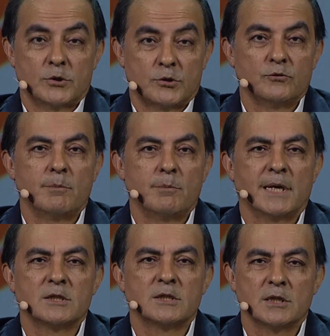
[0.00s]
was through the
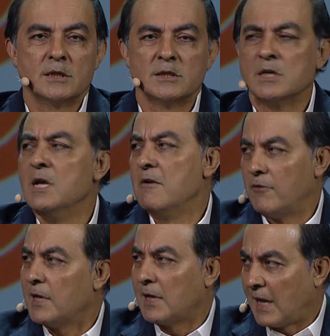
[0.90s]
magazines,
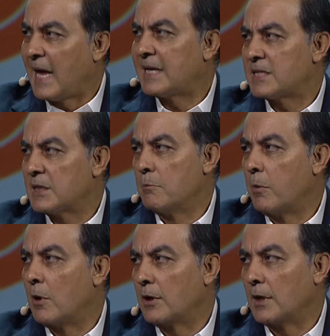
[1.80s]
very classic
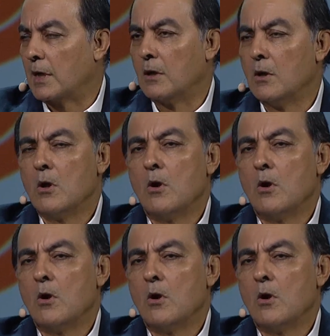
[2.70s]
marketing.